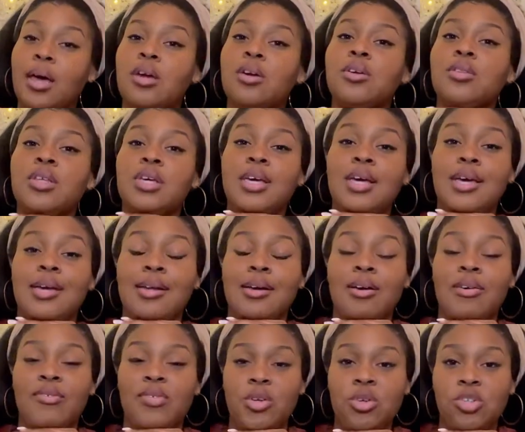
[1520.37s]
utterly in
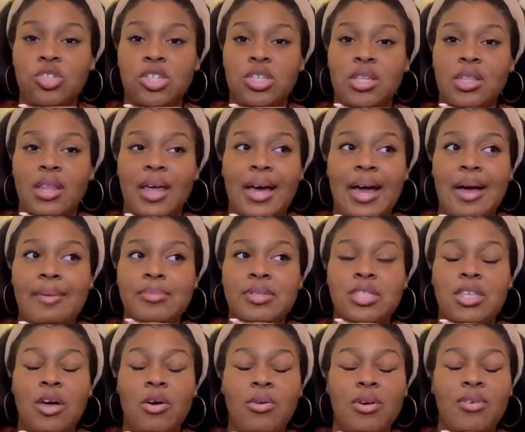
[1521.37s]
confusion. Like I'm
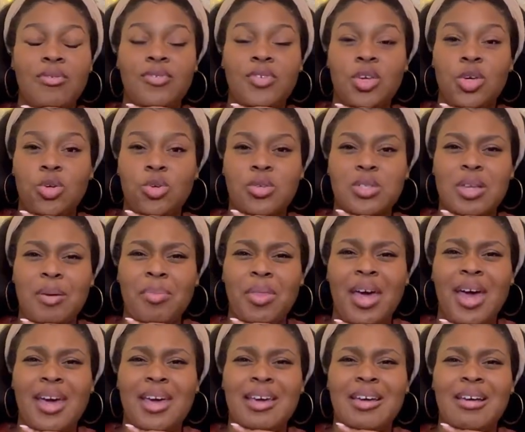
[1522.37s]
so confused. I'm
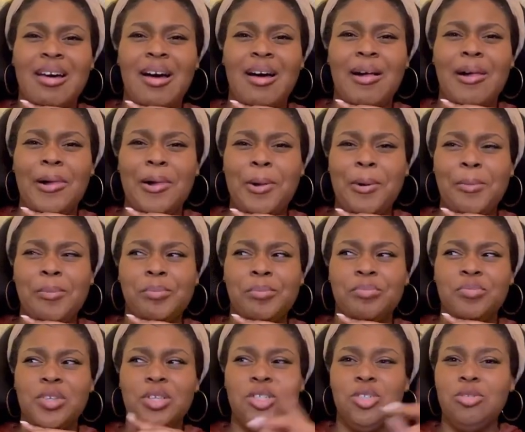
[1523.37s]
like, um,
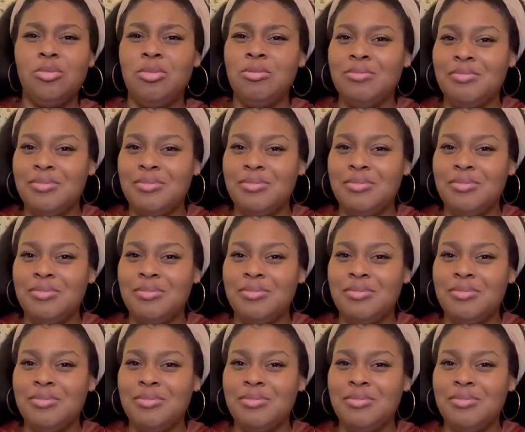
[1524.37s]
did you